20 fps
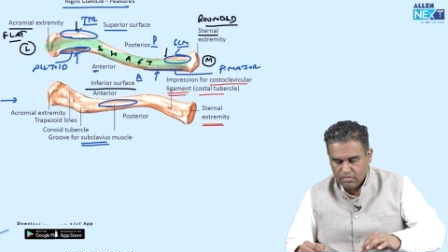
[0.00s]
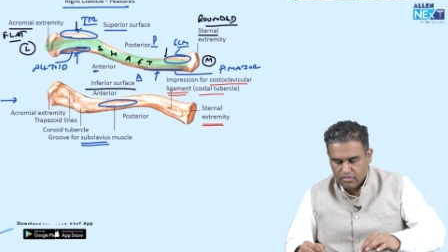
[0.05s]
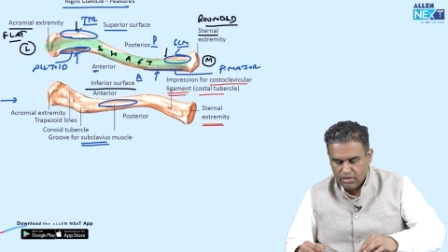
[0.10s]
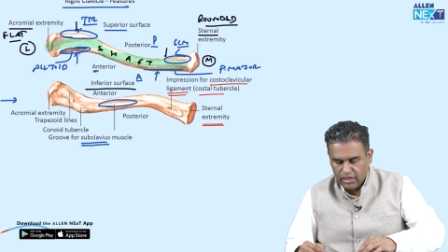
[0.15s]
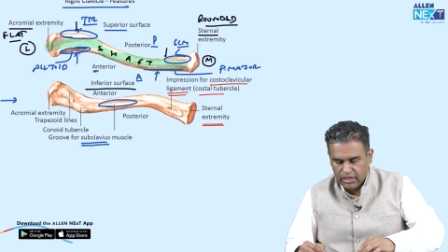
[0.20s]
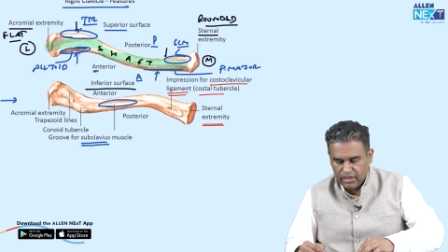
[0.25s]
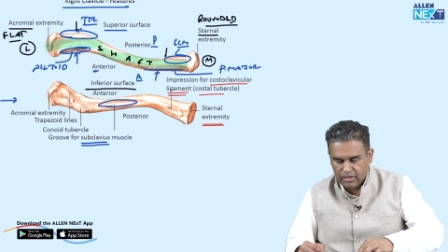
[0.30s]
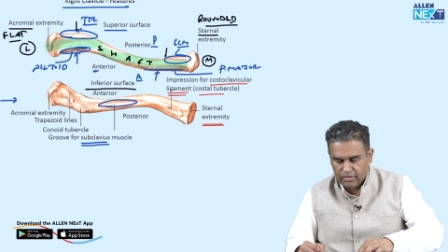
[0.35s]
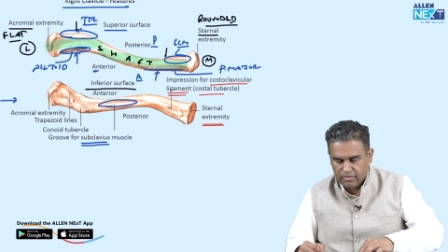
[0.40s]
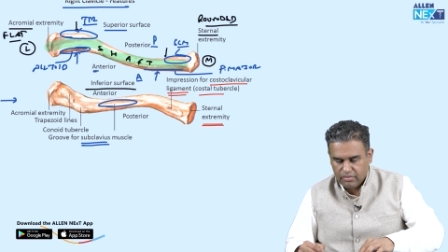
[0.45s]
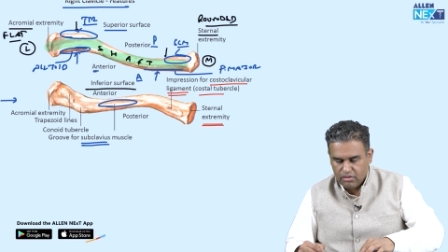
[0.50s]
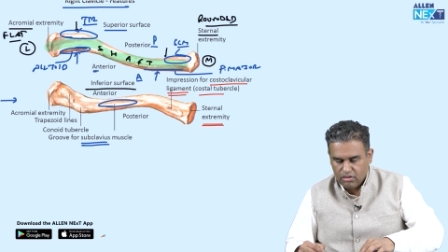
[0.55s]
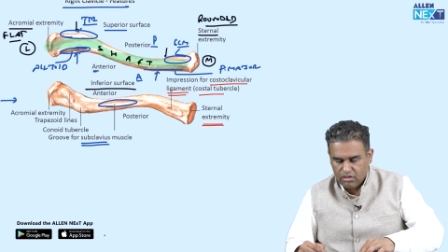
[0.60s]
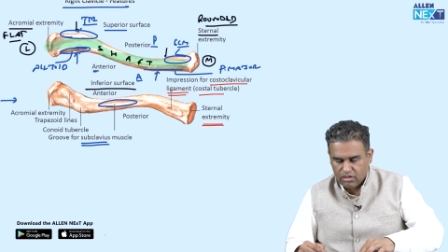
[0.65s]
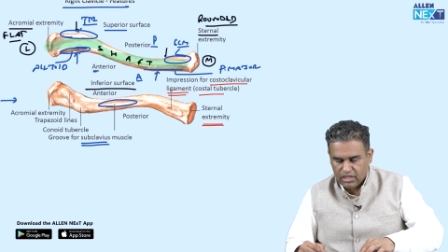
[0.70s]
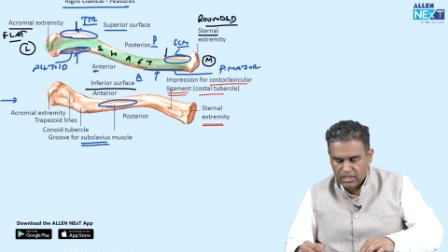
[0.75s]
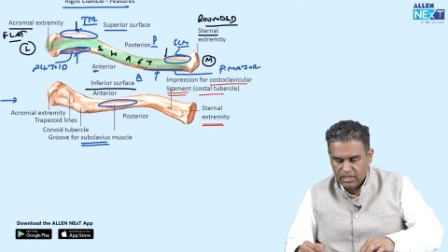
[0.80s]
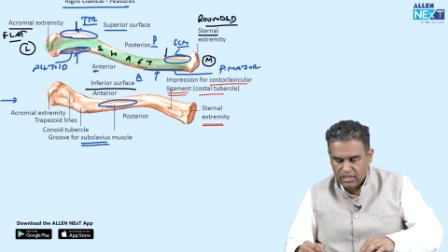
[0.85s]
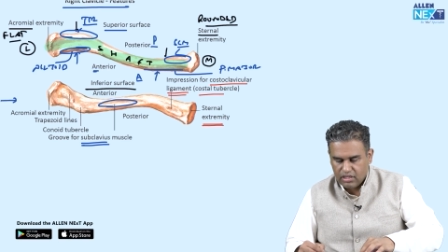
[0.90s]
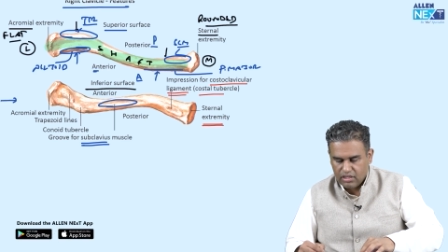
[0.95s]
Right,
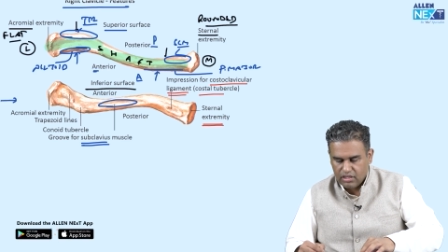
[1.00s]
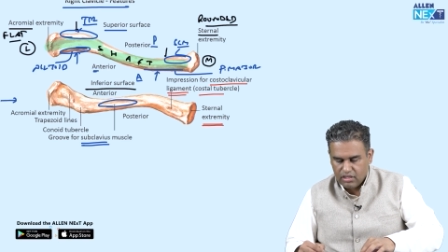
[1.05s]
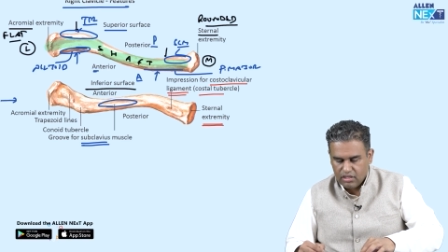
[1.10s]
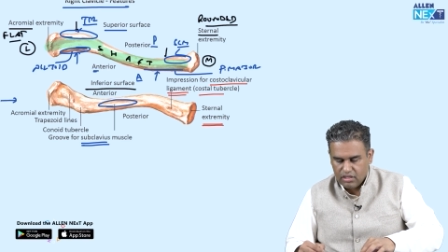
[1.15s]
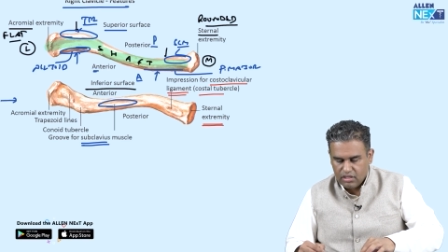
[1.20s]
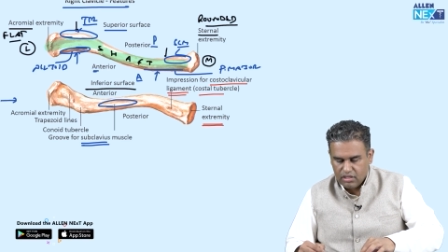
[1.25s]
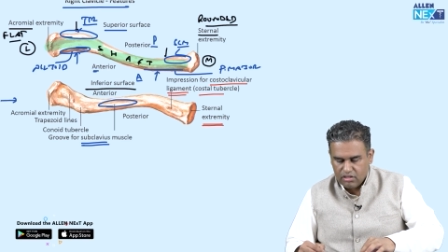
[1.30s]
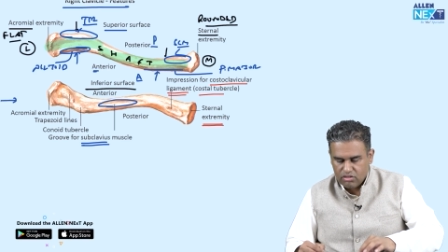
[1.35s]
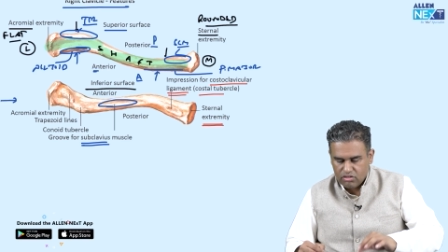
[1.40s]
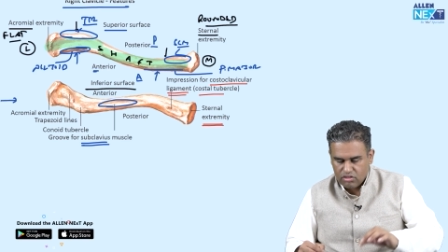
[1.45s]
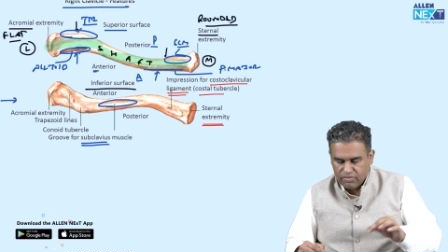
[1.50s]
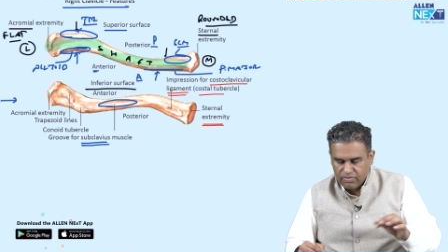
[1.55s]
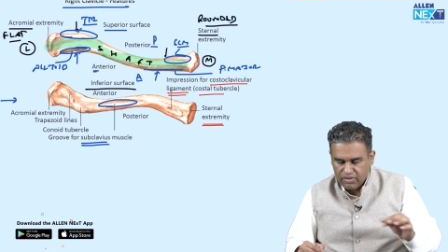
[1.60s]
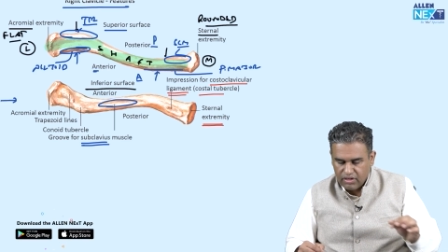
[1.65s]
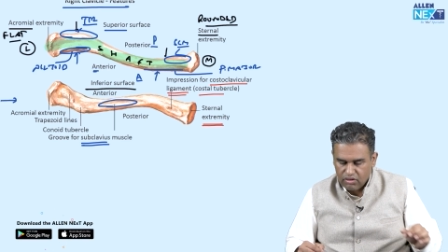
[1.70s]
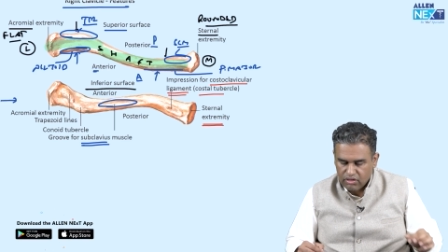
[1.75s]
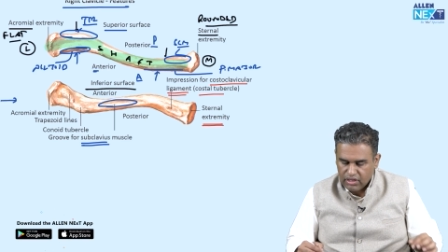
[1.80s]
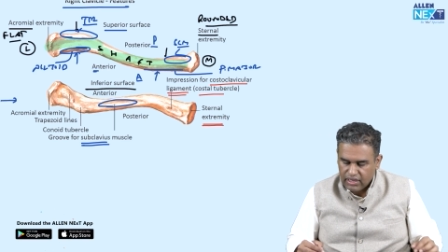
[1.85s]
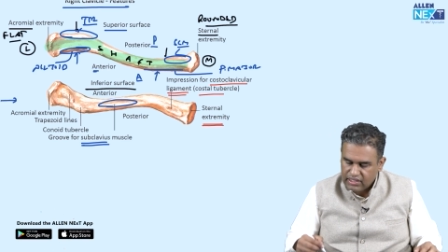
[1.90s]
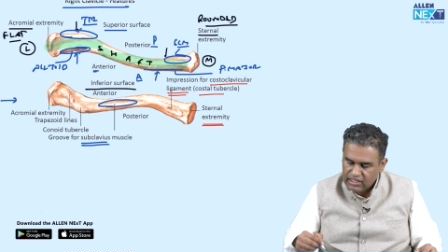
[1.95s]
okay. So, if you're
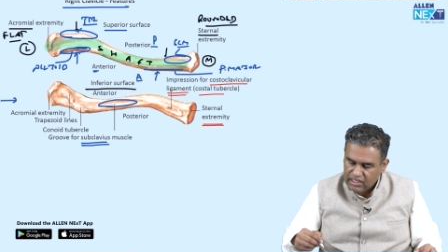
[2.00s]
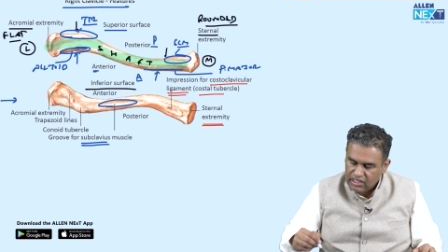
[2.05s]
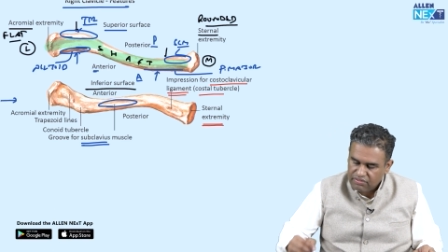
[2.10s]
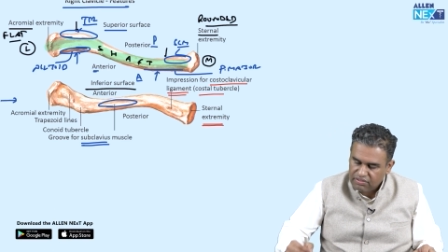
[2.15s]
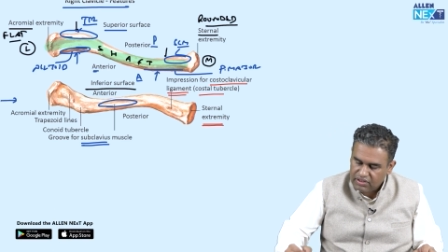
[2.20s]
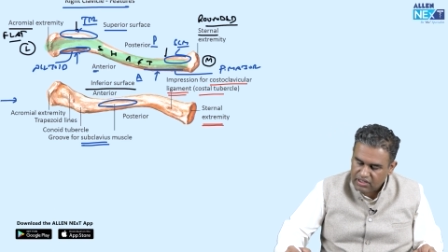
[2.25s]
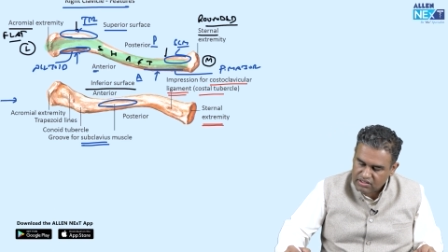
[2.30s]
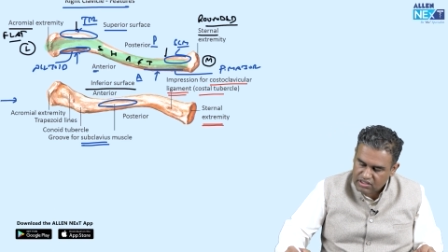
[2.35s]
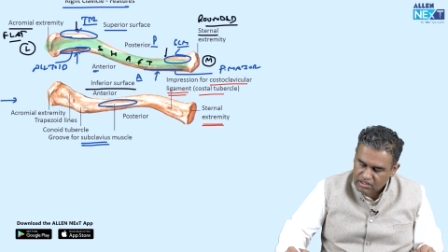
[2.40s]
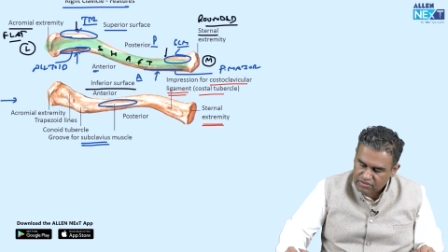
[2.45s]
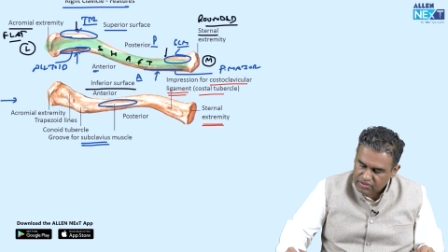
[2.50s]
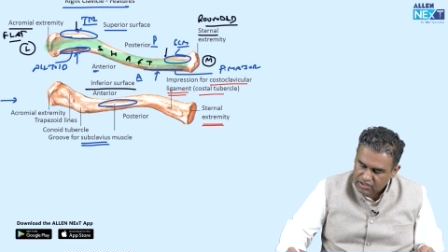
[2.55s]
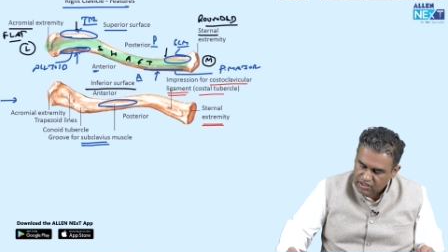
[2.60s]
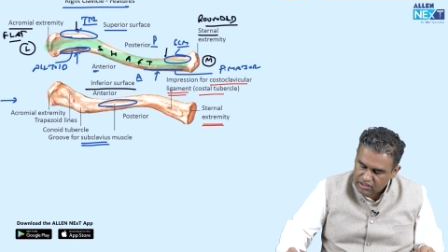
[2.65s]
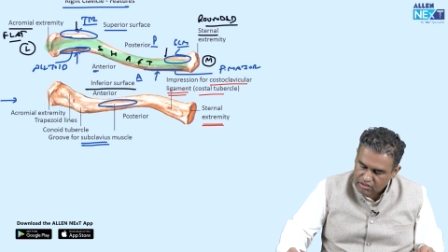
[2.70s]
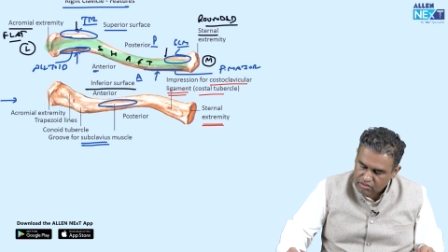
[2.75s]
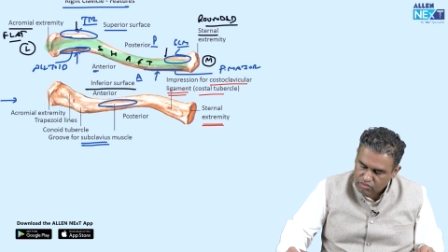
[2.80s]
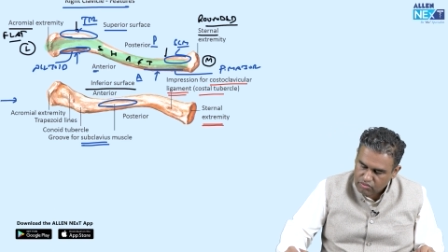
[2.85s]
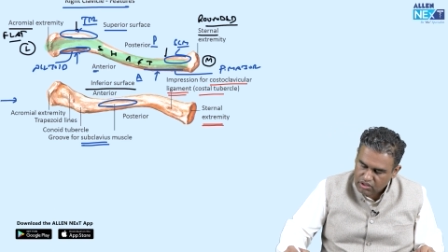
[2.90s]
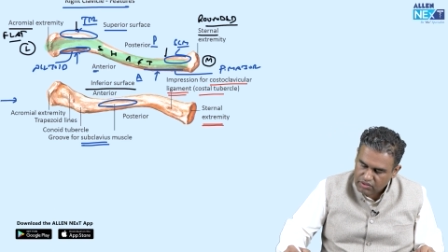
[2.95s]
looking at the inferior surface,